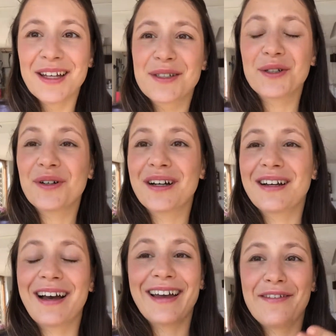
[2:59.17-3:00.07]
So
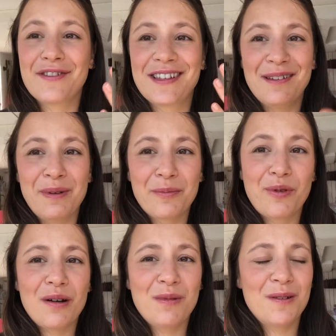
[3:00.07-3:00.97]
I have sleeping
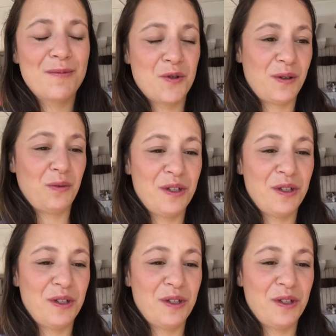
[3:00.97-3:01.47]
problems when